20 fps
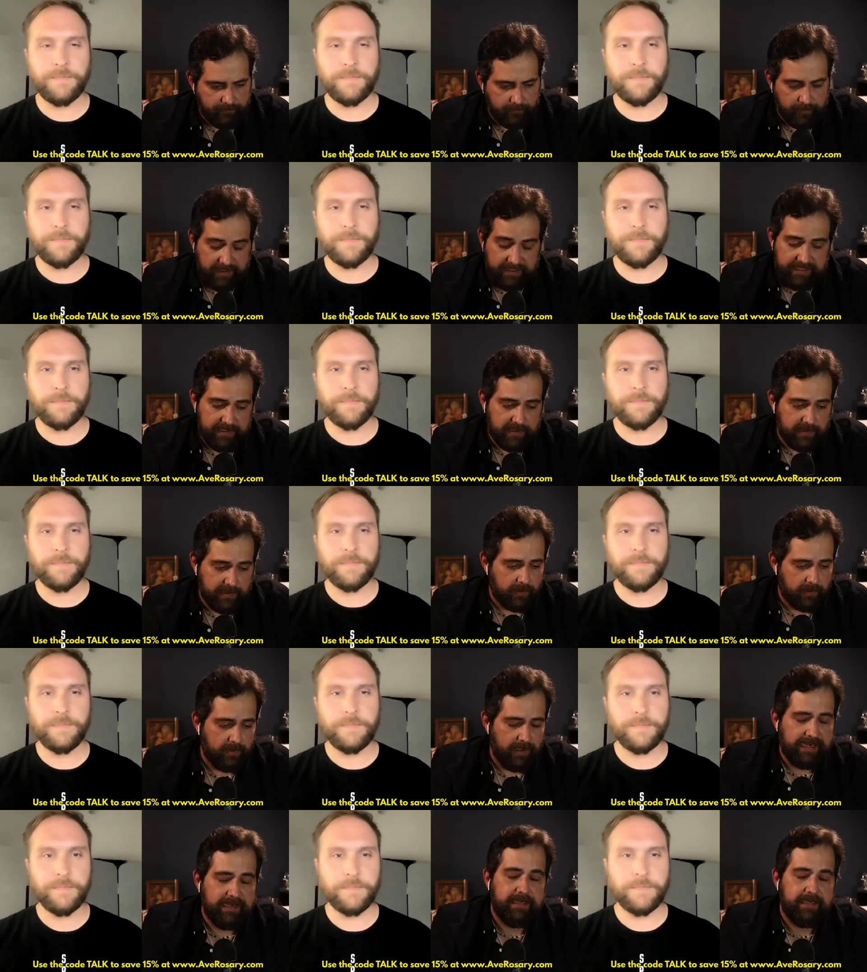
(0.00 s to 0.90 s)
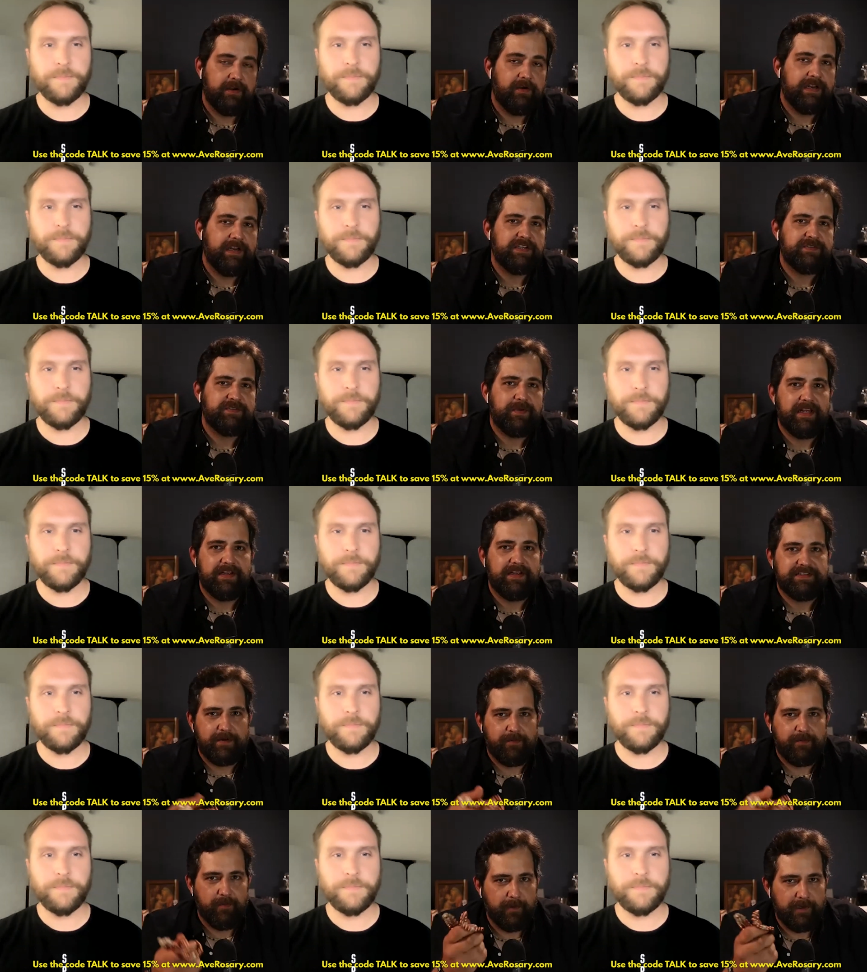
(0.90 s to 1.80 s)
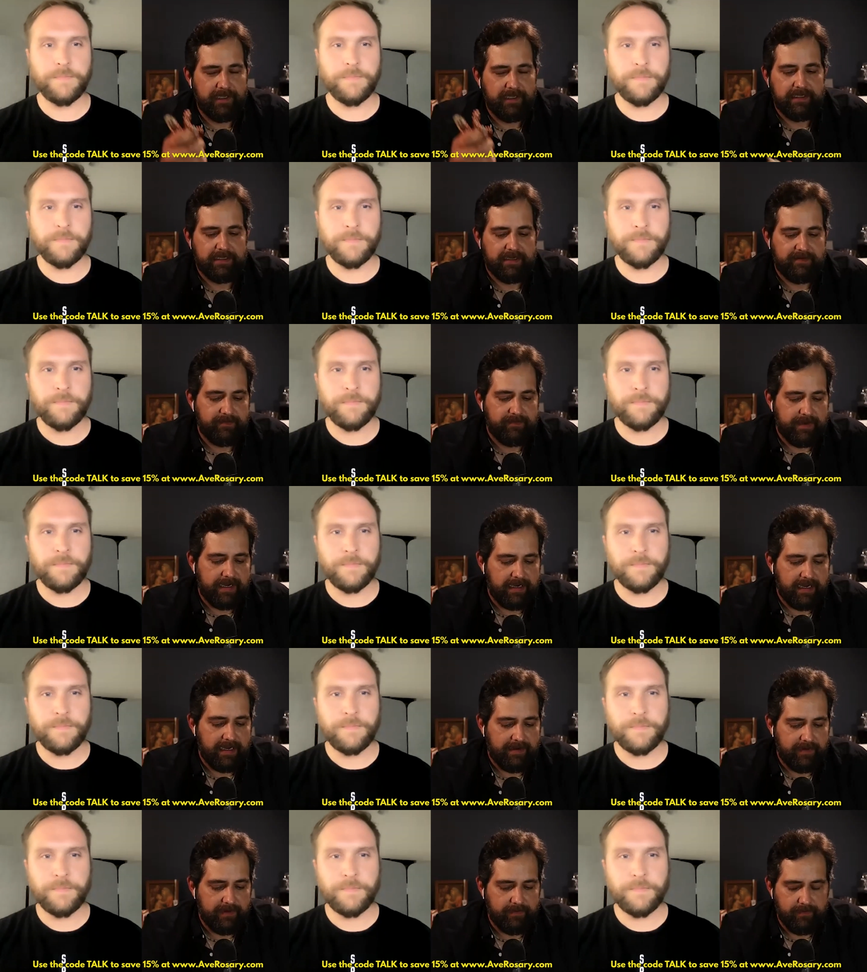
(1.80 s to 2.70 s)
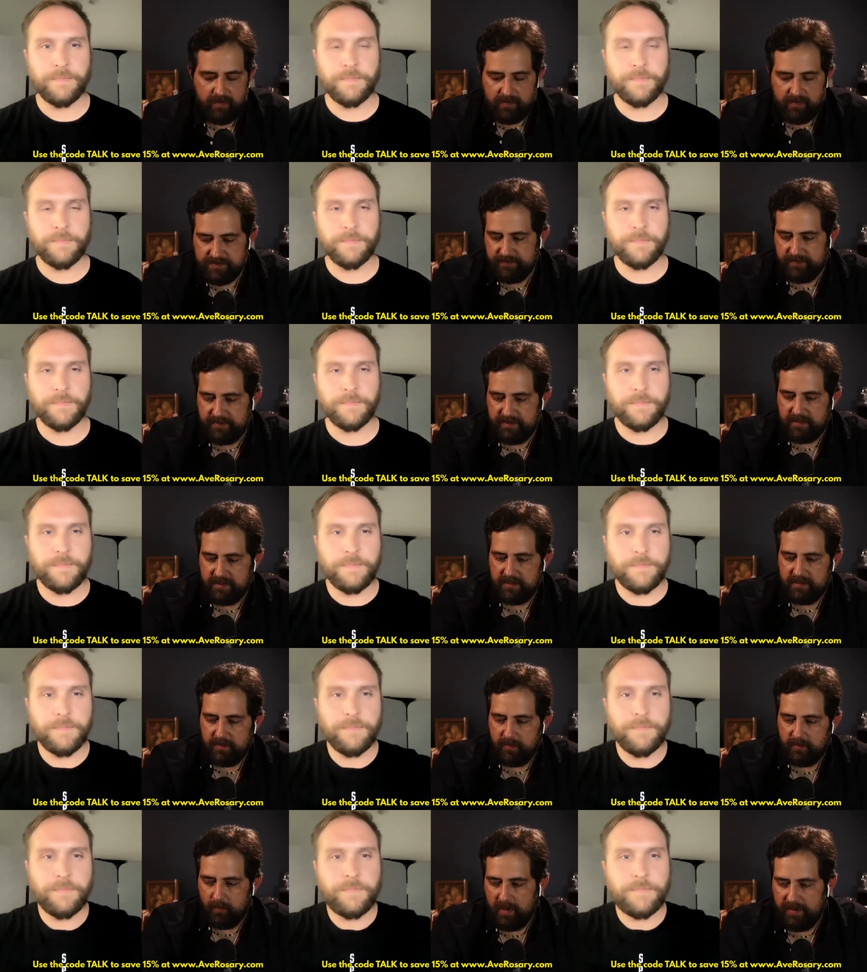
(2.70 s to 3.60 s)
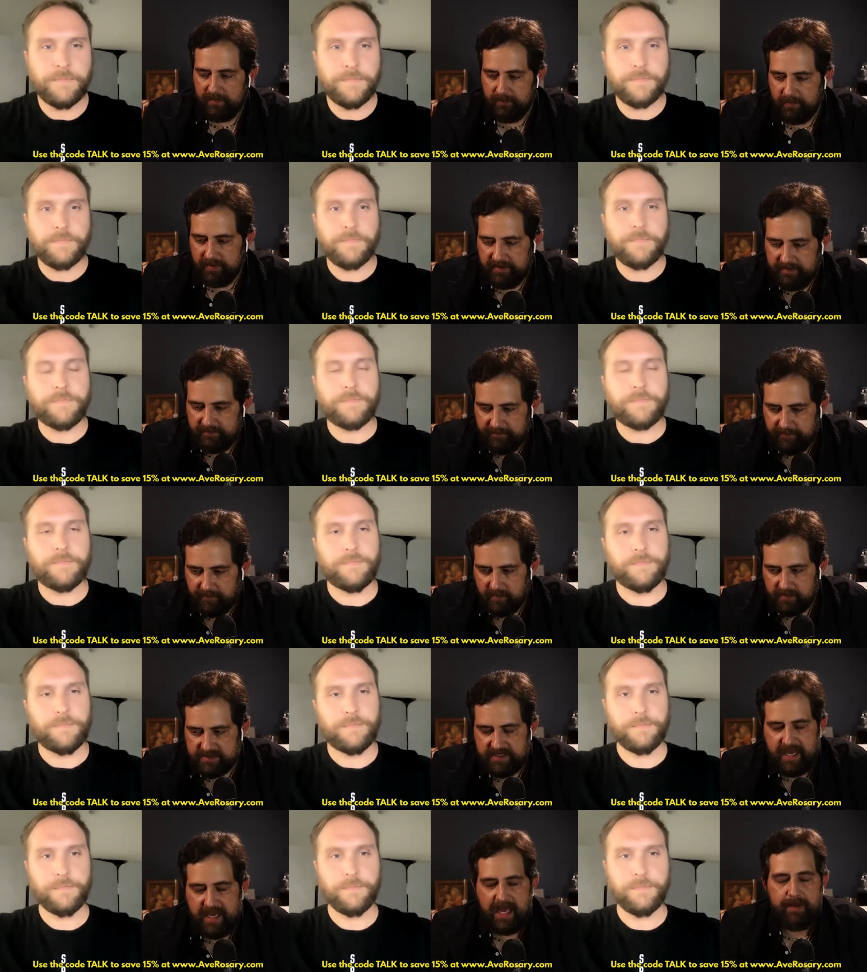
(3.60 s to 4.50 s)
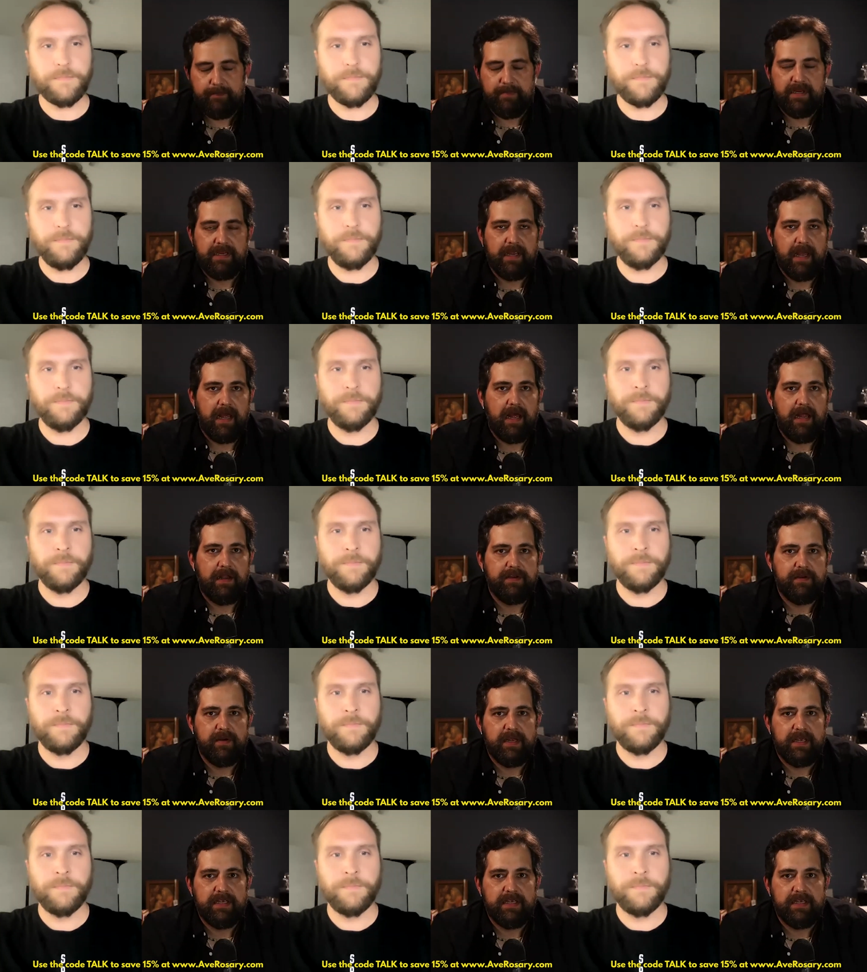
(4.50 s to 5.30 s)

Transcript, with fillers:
Speaker 1: Really cool. And you know, here's what else I really love about Ave Rosary. What really first got me on you